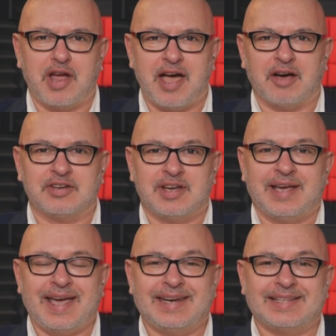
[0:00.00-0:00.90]
around.
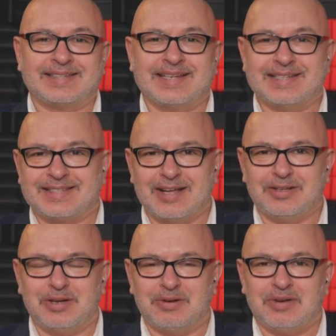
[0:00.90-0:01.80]
And it can
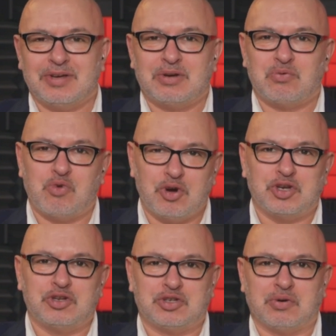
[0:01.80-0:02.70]
tell you
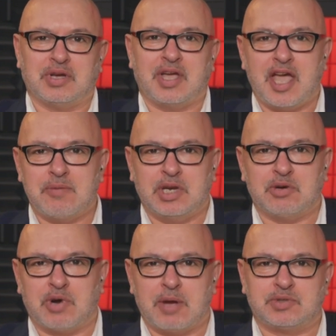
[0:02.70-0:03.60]
what you're doing, how
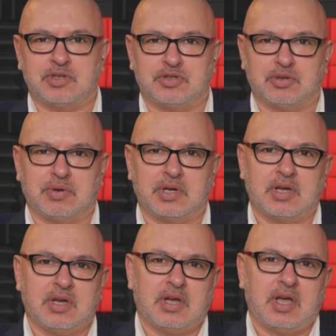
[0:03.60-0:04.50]
many reps you're
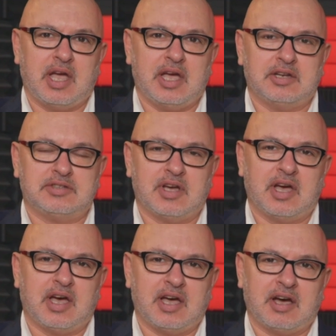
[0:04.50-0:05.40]
doing. And
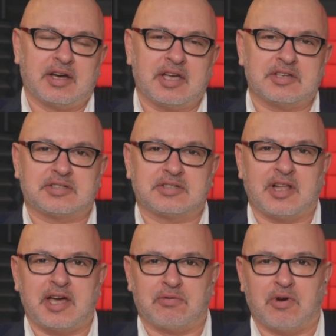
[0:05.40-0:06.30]
uh, I guess
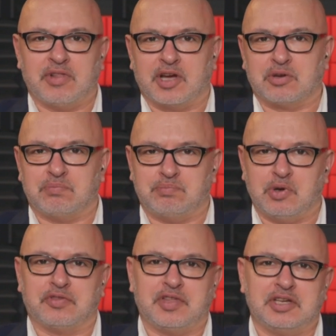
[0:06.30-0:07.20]
later on, they could
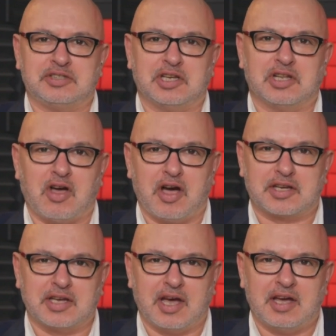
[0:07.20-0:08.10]
build things in
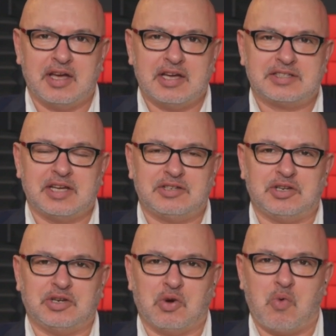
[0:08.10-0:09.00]
like uh,
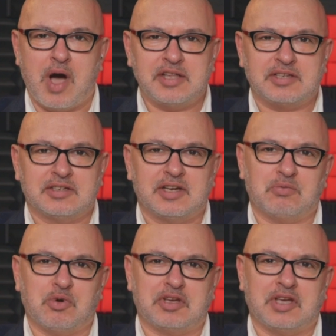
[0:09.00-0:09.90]
sensing your weight
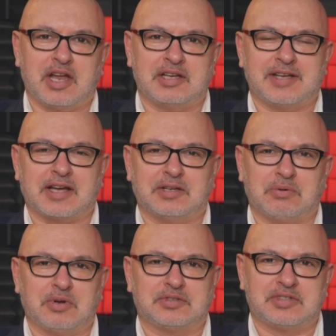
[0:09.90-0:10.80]
and working out
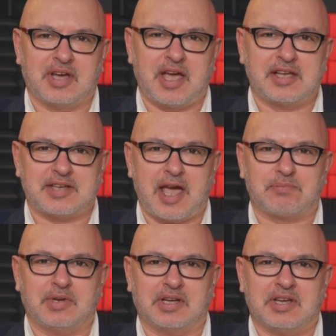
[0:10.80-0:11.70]
exactly what's uh, is
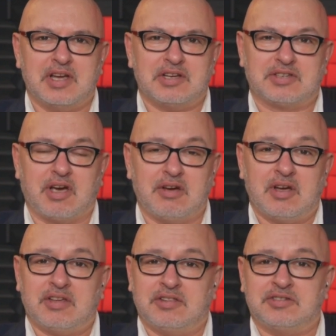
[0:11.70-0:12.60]
happening. So,
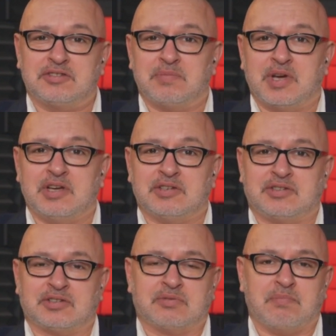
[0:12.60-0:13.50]
this to me
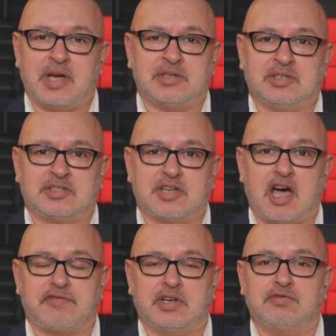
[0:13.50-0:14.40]
is just amazing
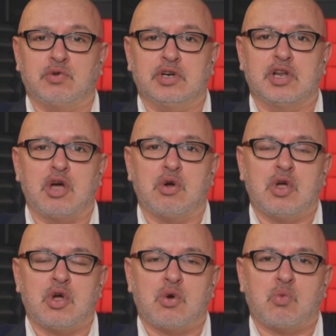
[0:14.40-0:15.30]
stuff. And if you want to know
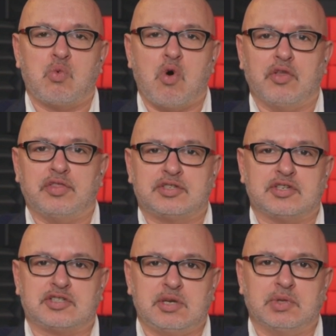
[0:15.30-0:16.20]
what
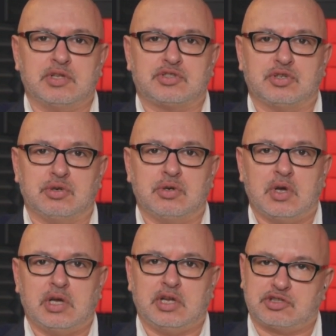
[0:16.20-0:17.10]
this is similar to
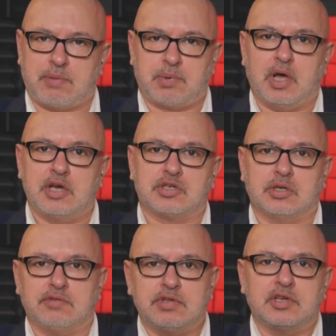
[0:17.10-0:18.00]
in
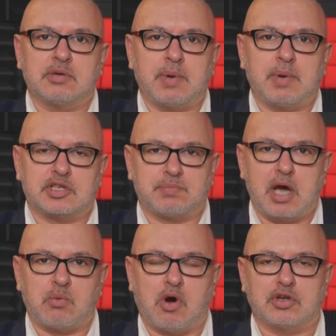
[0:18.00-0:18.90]
extrapolation. If you think about your
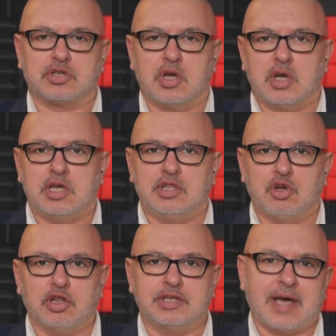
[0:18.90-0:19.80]
smartwatch, in
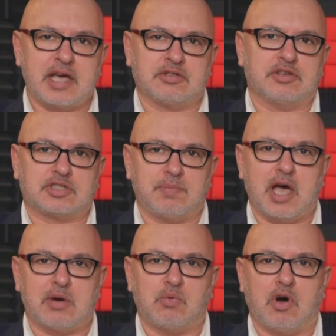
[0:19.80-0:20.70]
the early days of the
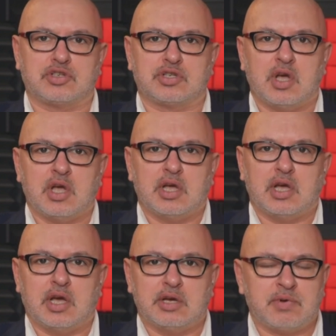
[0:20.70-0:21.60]
smartwatch,
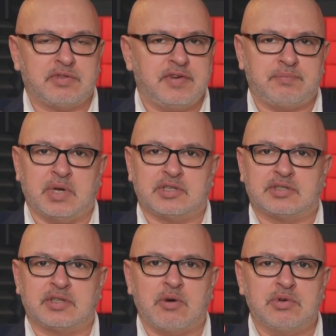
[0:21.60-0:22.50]
uh, with
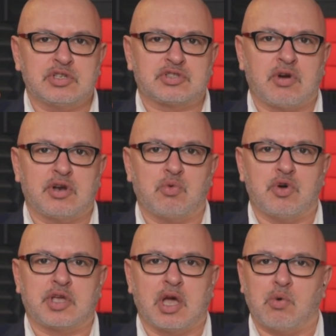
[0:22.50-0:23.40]
Fitbits, they were just trying to
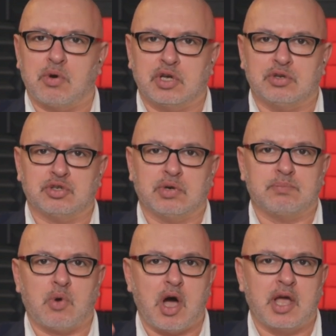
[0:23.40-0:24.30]
work out what you're
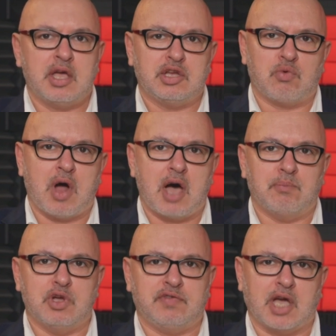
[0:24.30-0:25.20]
doing by your
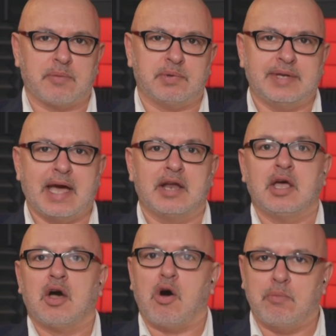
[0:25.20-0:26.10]
arm moving up and
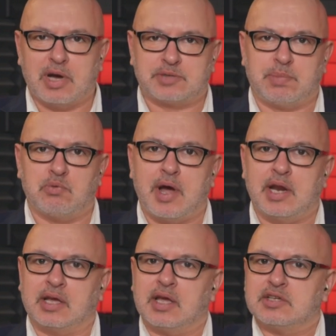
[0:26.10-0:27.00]
down, or it must be
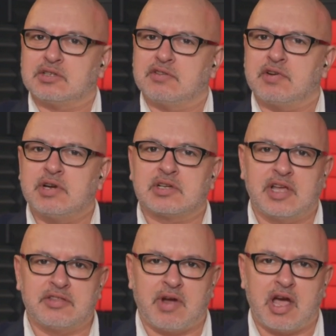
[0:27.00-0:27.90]
running. So very
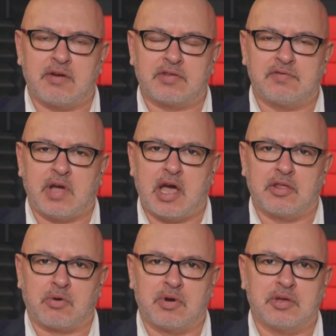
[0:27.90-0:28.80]
clever, clever
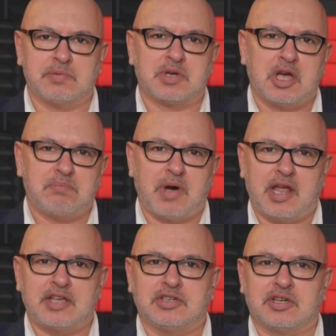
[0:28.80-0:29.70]
algorithms.
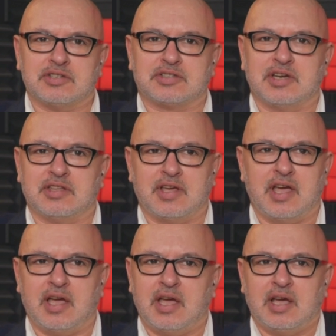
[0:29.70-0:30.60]
But as you can see
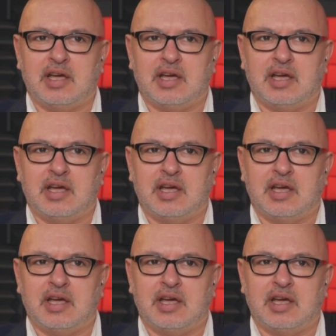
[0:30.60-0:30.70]
there,